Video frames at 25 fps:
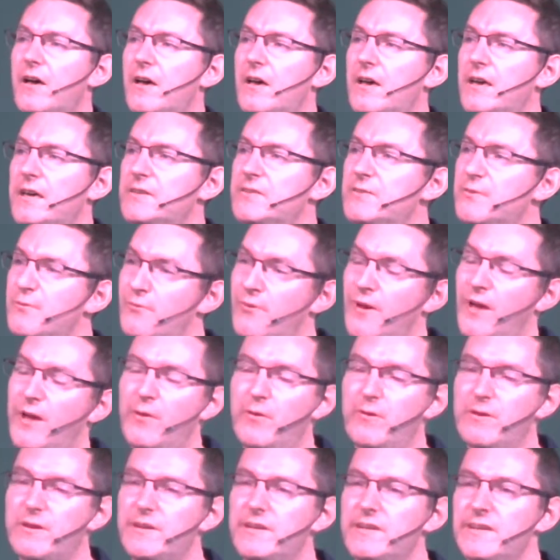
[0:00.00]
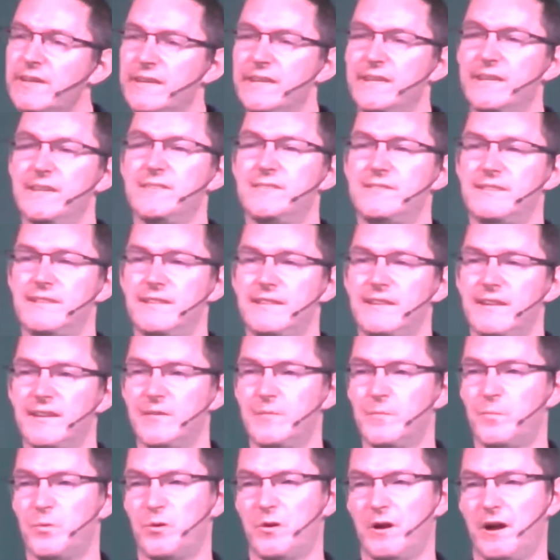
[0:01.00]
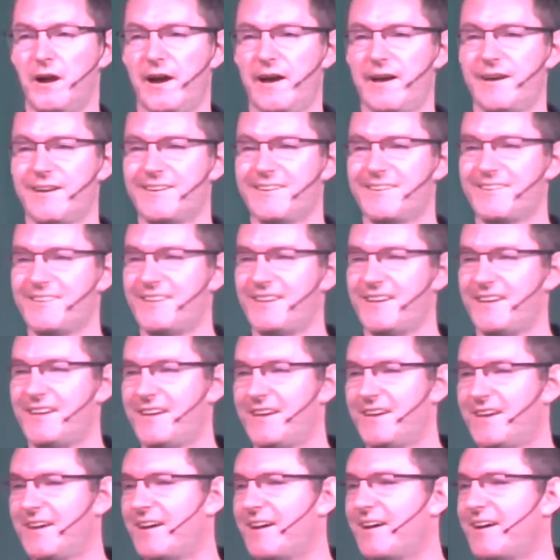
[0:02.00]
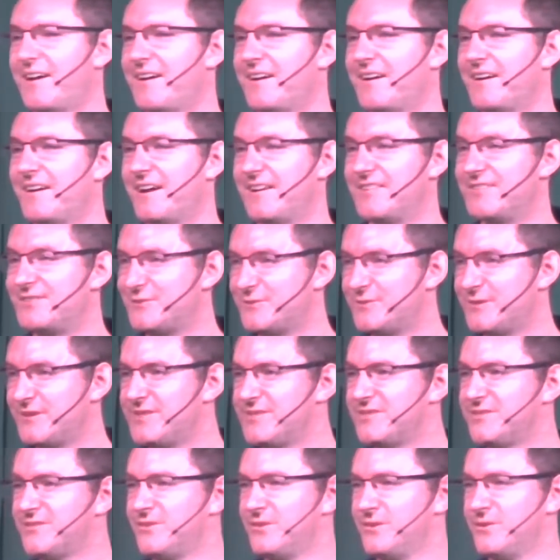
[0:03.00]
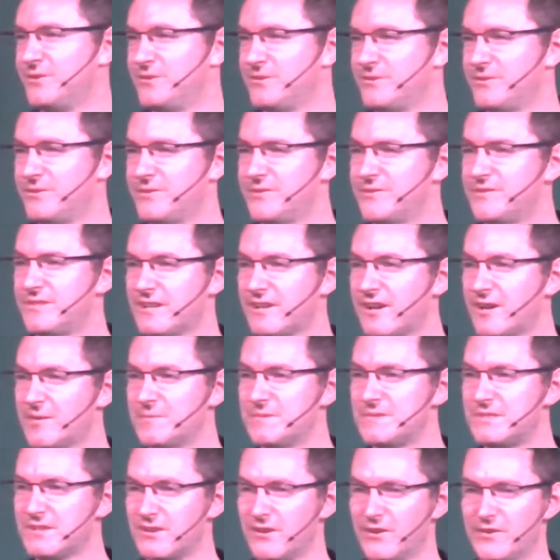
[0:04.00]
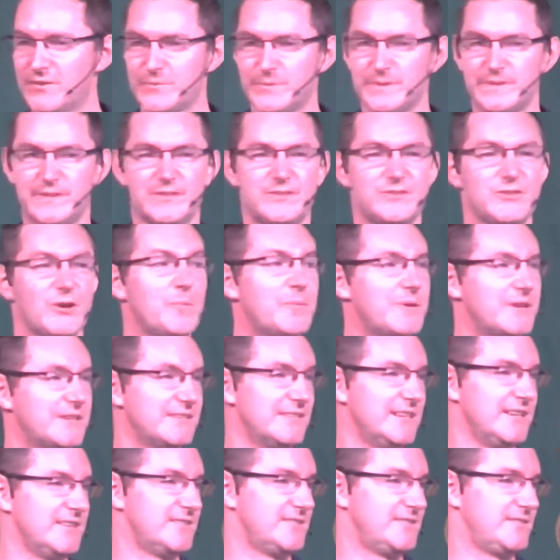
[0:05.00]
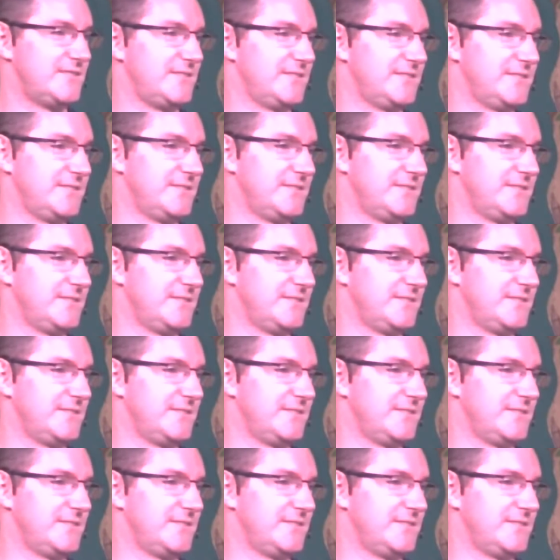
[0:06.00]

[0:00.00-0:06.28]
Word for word: It's very easy in prayer, I do this too, to come to God with a shopping list.